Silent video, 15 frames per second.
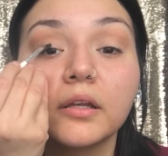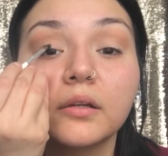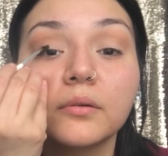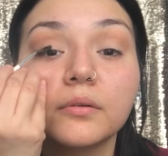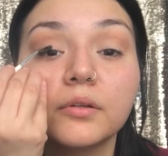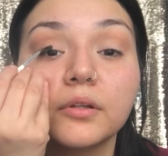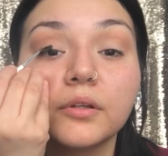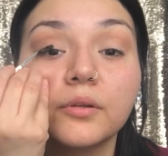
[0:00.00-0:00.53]
And
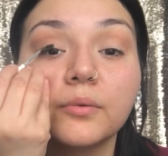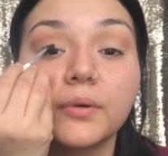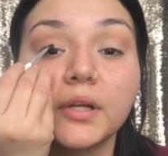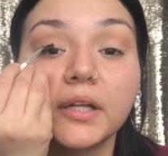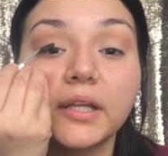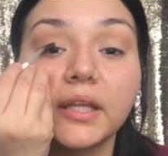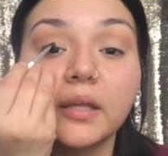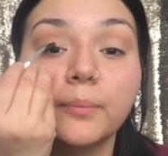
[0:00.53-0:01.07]
you want
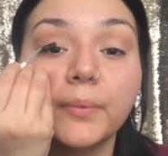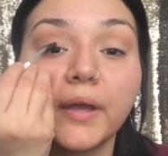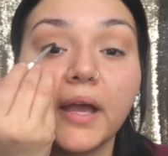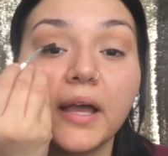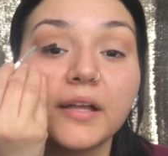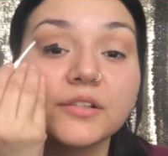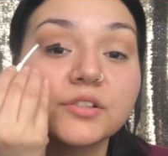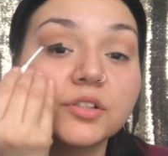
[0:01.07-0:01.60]
to keep it
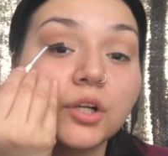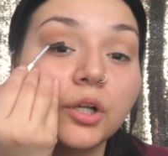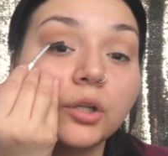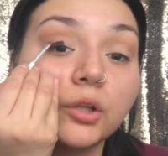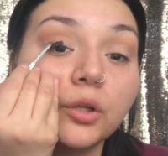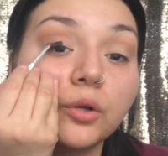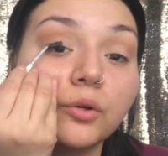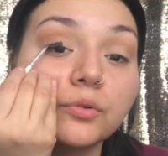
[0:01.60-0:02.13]
as
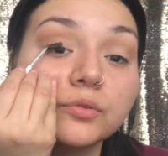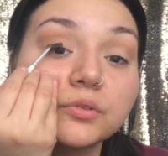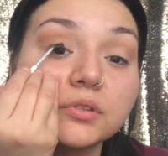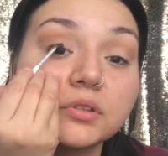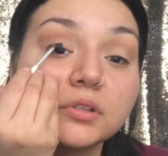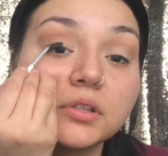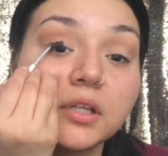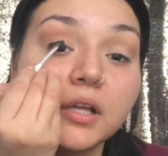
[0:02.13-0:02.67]

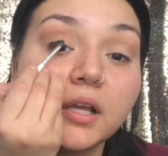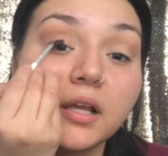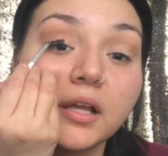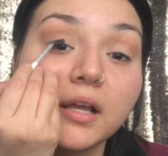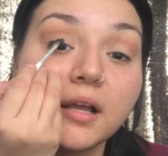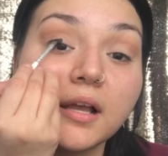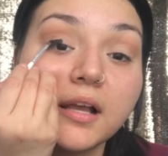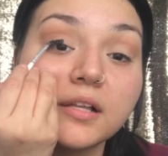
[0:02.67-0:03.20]
close
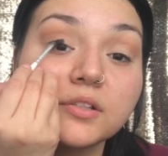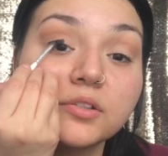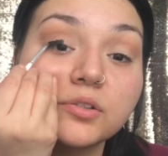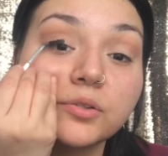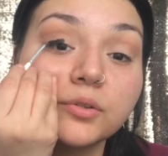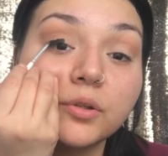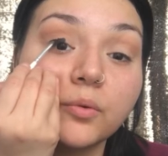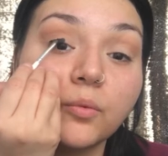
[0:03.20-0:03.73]
as
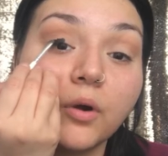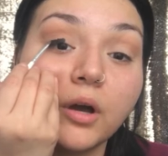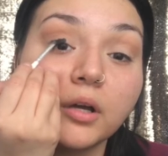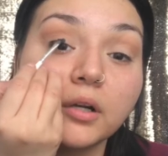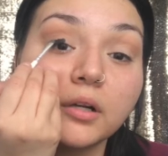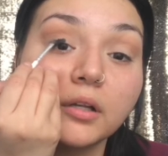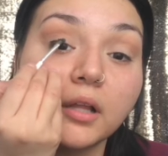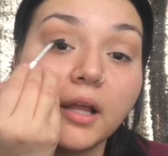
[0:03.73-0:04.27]
to the
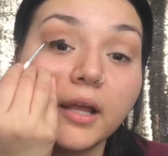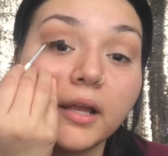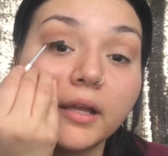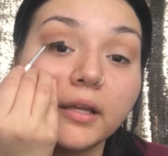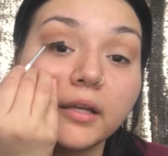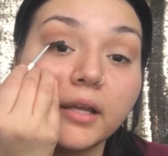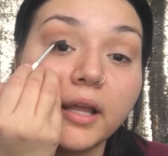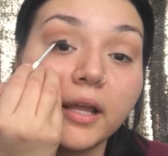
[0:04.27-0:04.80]

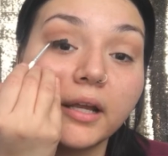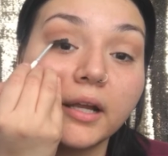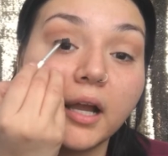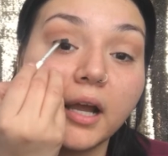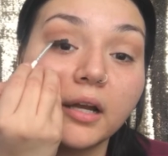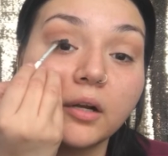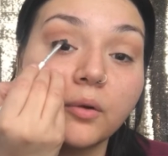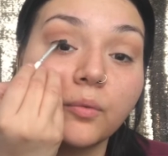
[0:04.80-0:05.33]
waterline and
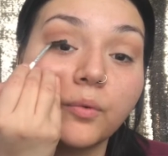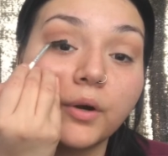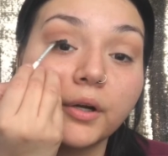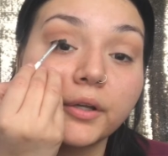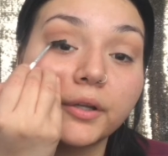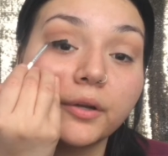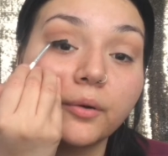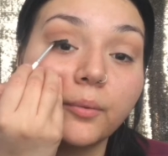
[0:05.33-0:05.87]
kind of
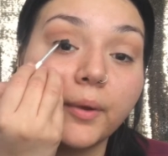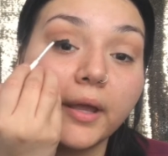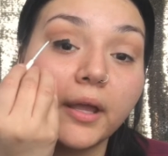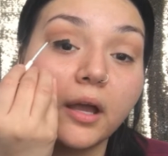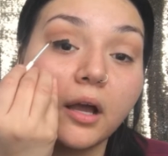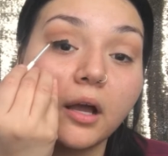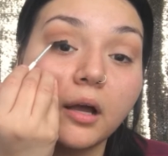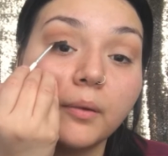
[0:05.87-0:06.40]
work your
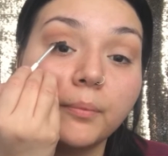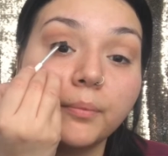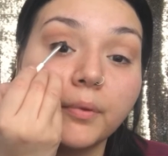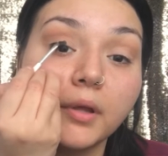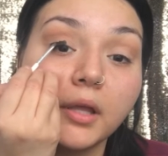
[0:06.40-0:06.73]
way up.